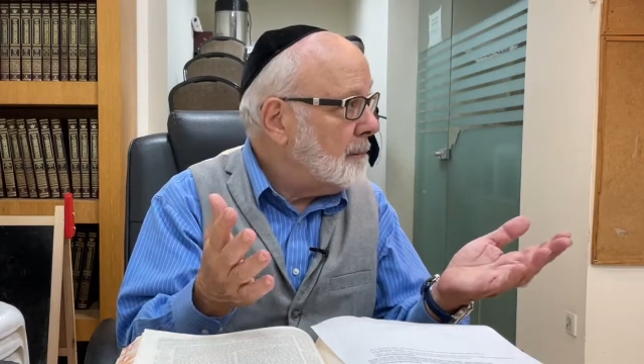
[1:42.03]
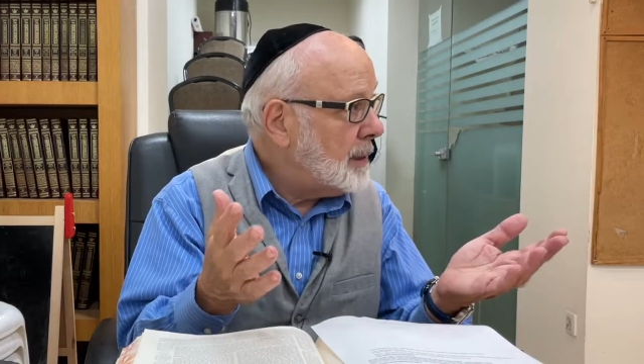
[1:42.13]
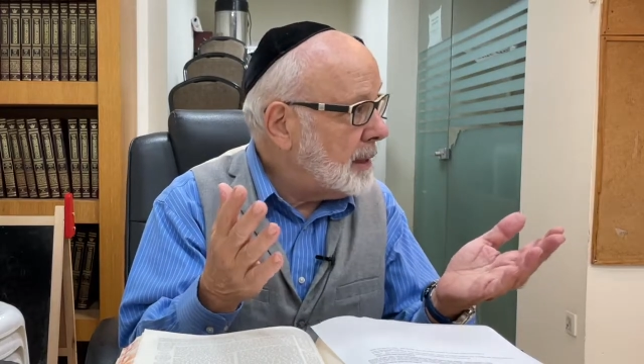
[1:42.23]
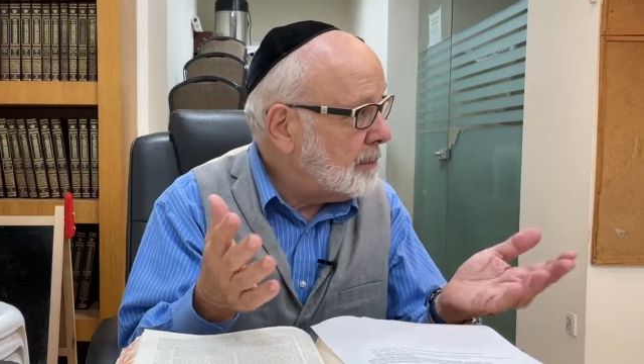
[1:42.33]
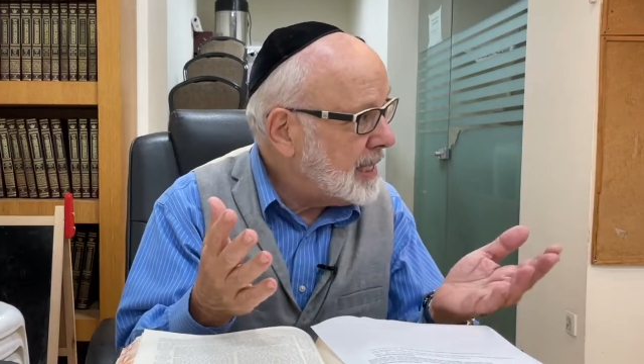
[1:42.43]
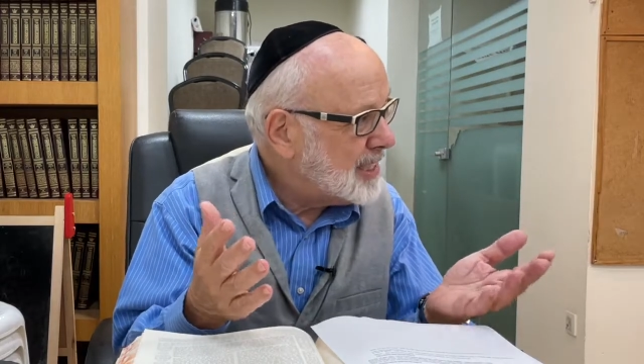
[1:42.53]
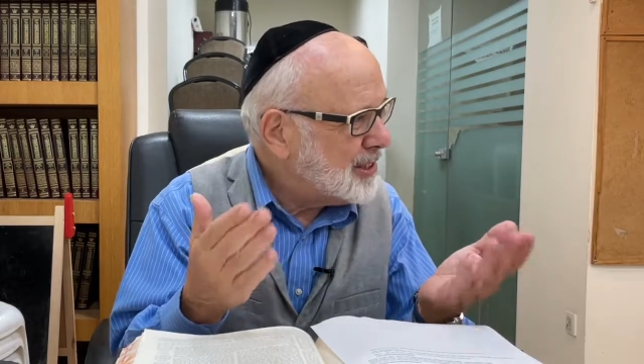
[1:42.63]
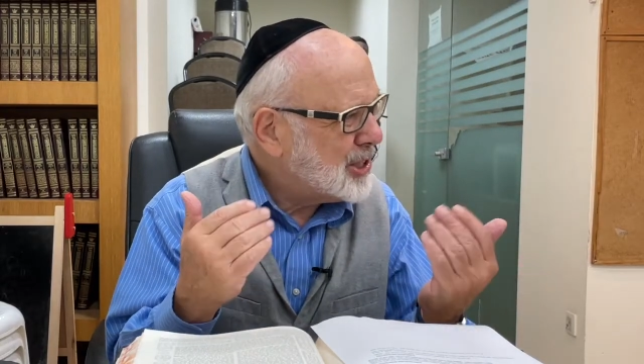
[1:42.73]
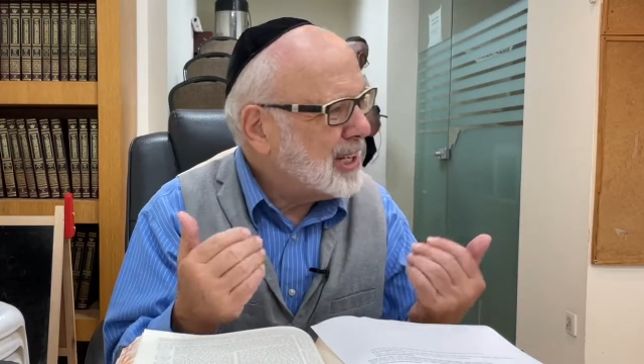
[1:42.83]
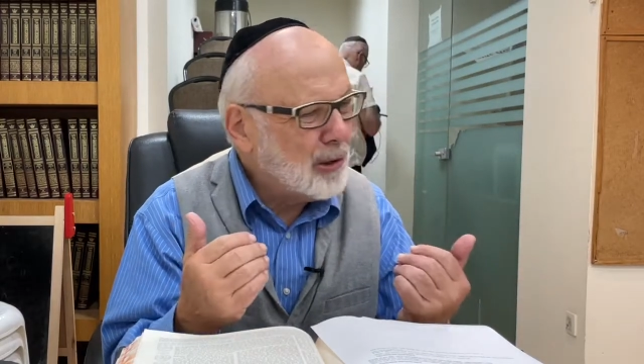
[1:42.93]
But it's
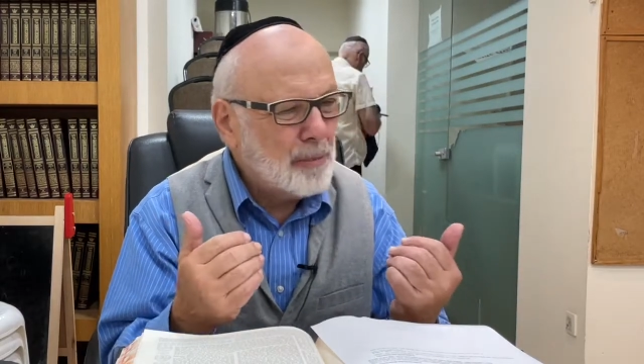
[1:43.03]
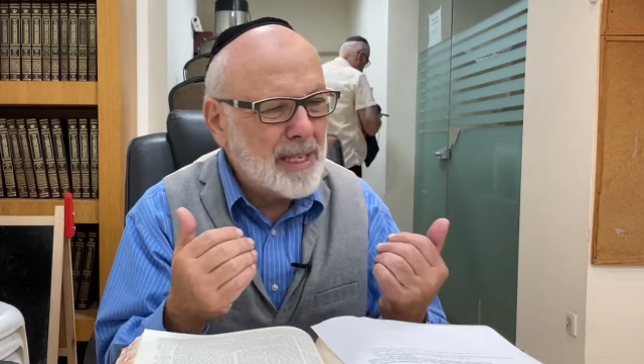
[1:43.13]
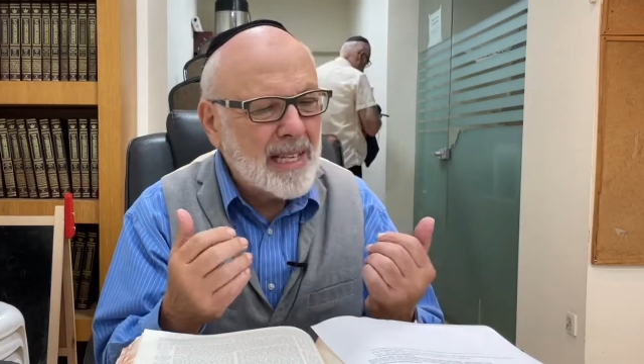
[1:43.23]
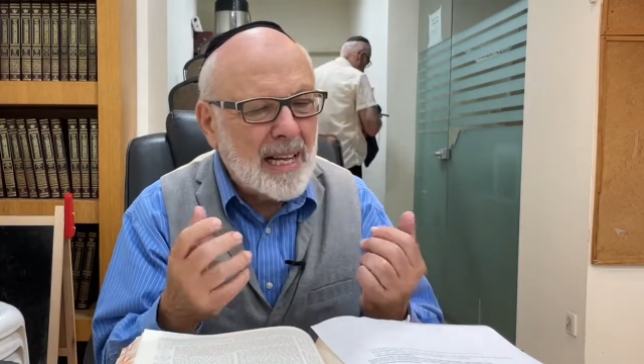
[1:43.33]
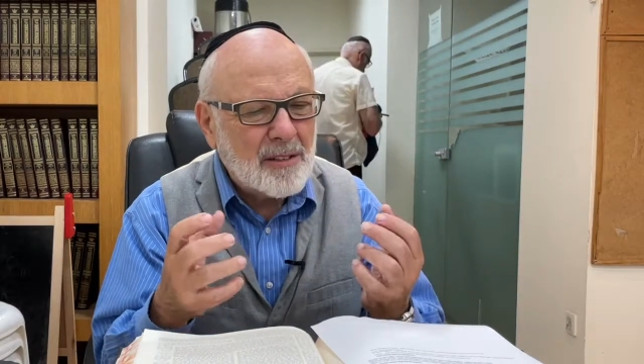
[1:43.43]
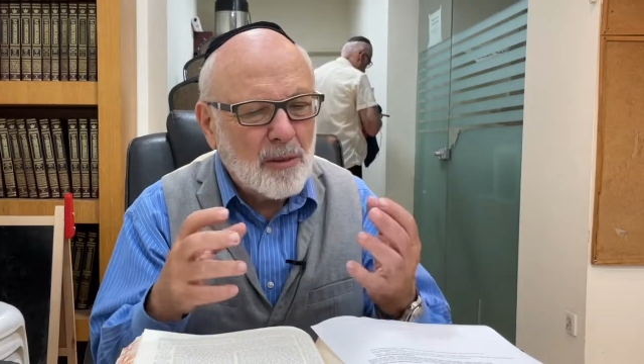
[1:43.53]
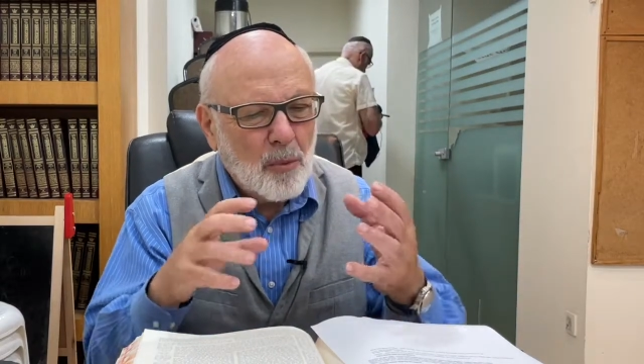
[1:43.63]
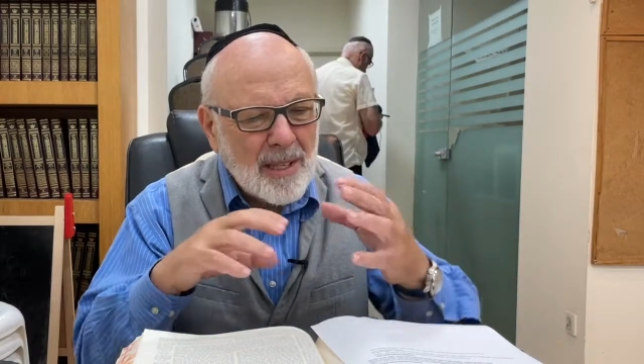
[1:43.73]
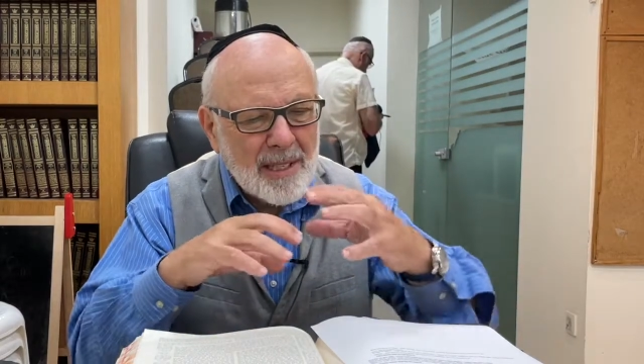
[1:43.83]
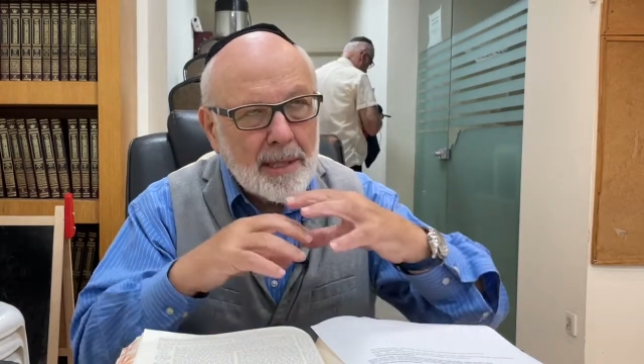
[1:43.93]
not shelo midato.
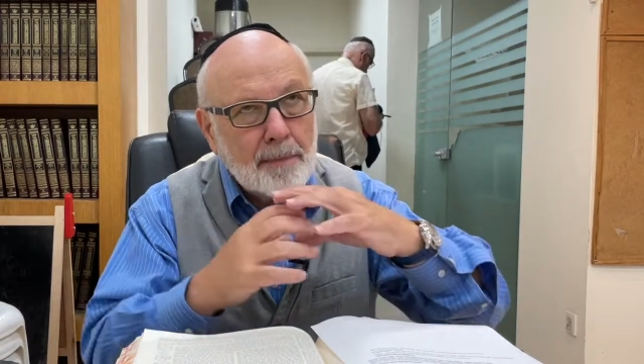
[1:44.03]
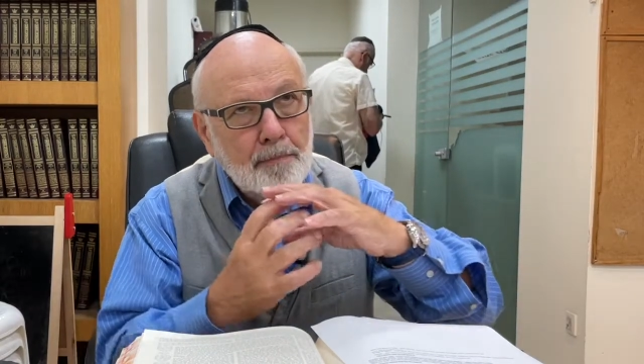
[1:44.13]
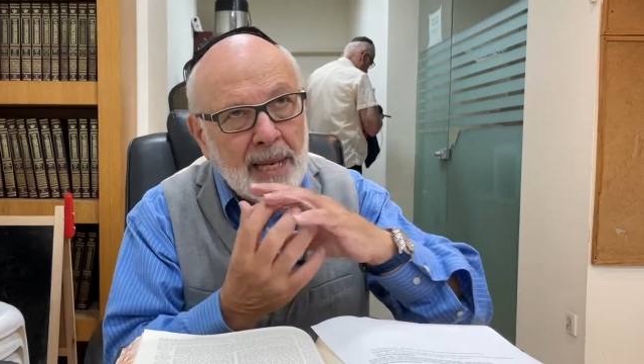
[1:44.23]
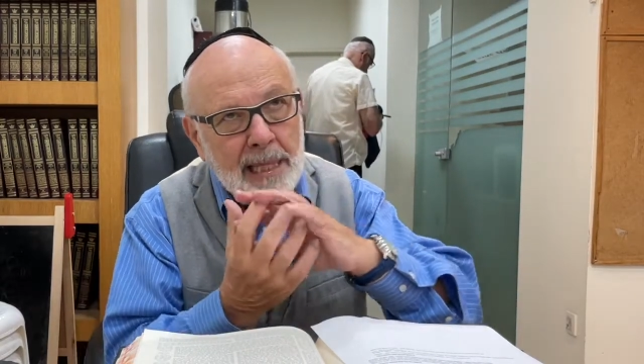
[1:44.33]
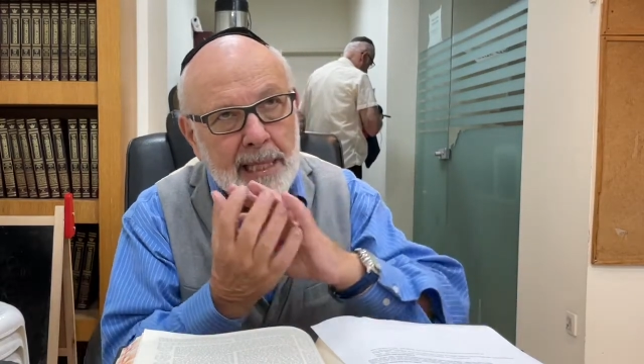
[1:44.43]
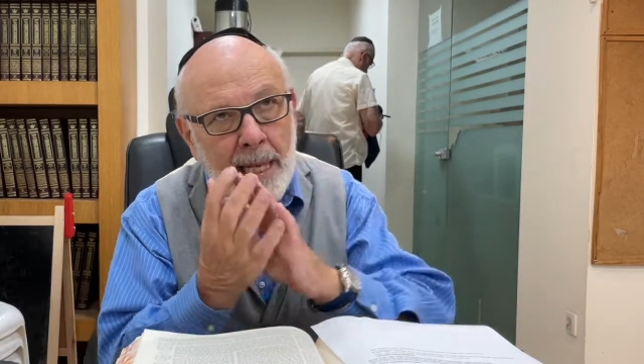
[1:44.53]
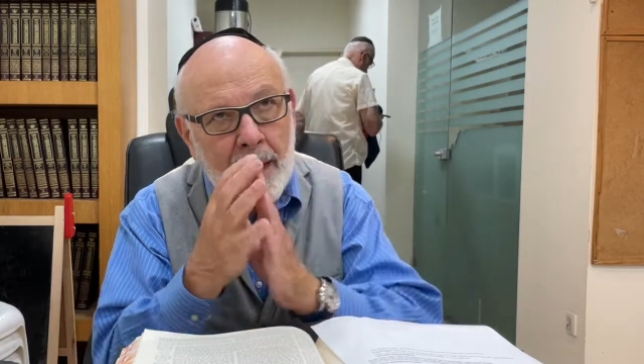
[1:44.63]
What's this mixing